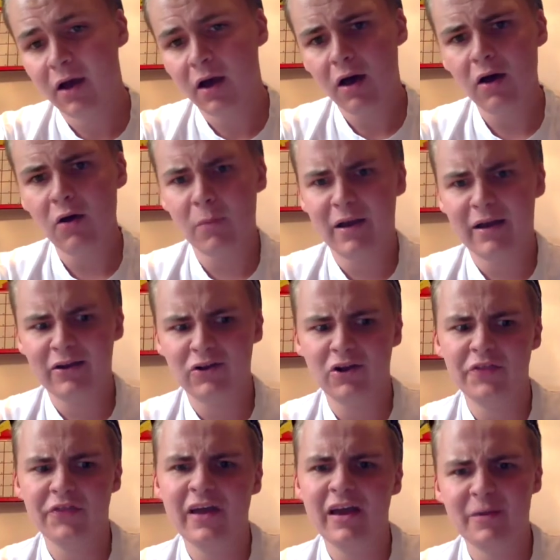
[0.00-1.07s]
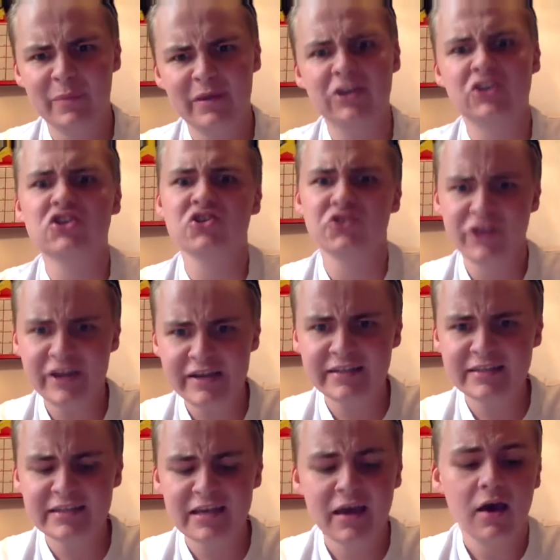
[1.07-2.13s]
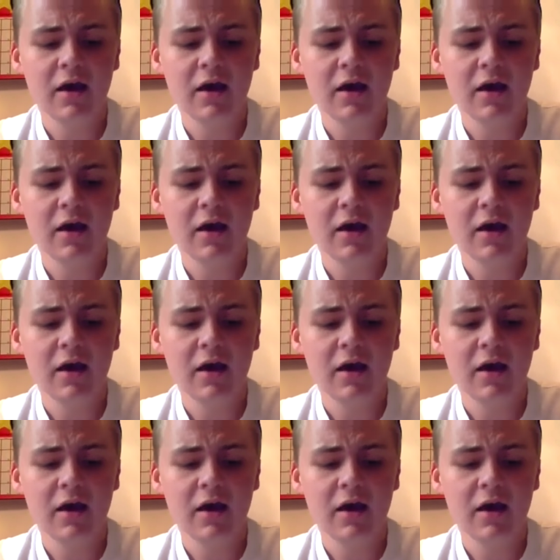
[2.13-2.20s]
Oh my God, that'd be a treat.